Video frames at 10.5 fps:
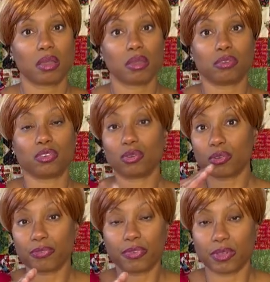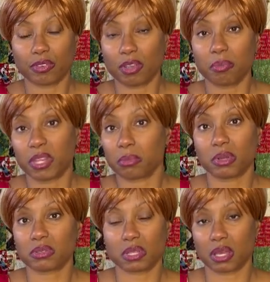Your minimal
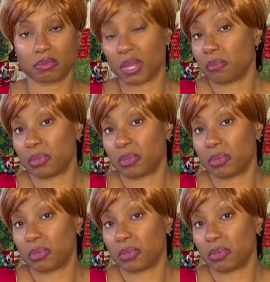size might be